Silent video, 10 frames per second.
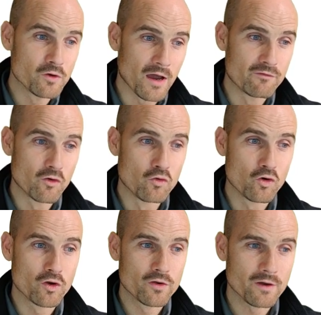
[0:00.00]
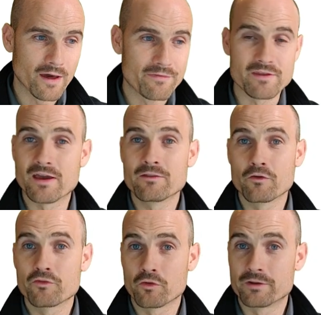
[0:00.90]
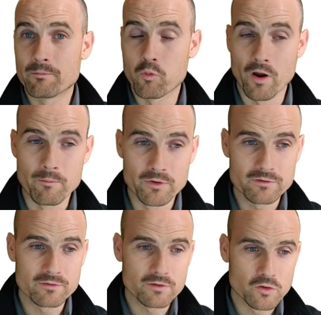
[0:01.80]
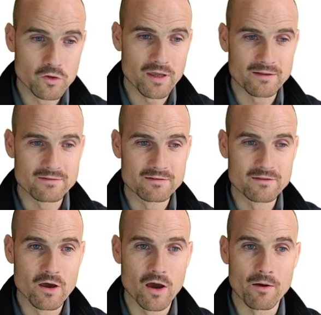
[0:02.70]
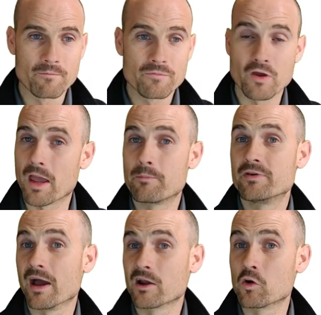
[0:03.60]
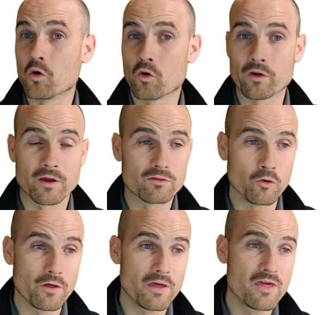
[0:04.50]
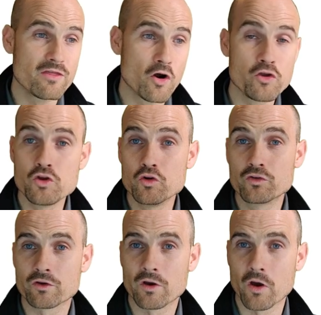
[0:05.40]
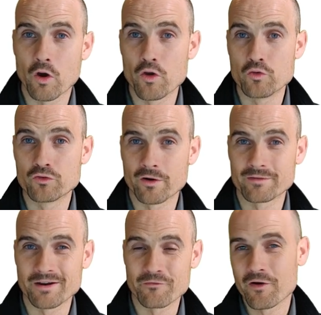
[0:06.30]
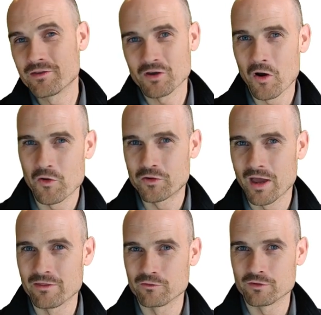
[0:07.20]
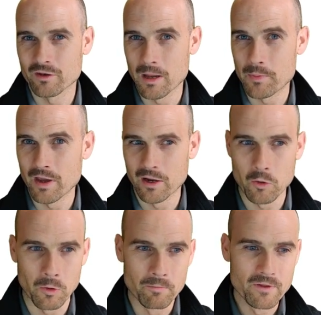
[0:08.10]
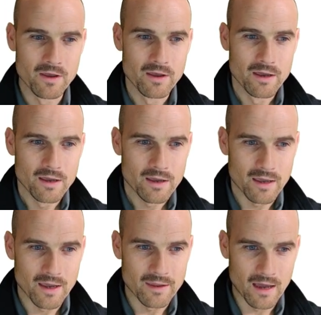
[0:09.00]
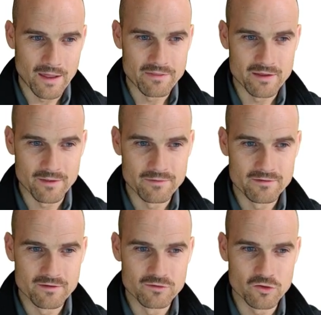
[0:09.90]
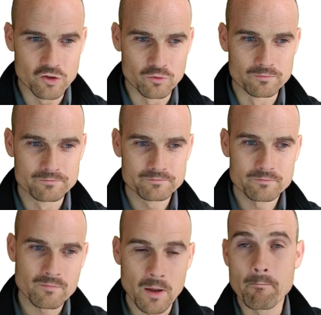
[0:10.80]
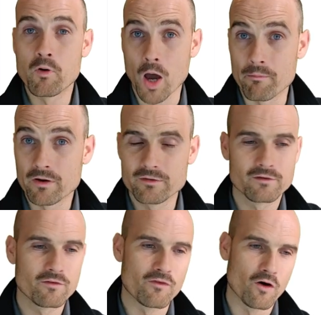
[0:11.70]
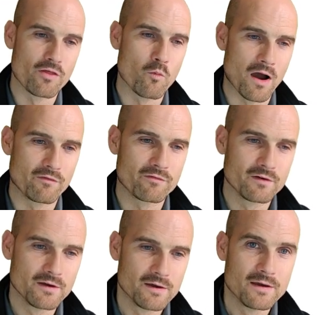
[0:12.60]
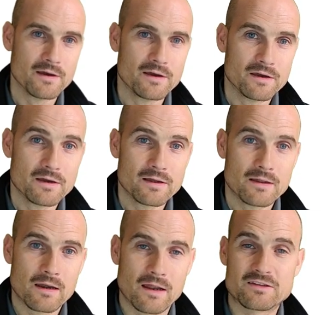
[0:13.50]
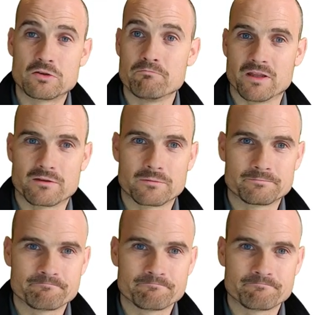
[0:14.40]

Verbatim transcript: you have a look at the end of your deployment, you can see the, the API call, okay? So either you use a user interface or you can use an API call. And at the end, this is a new blob for the WAF. Let's submit.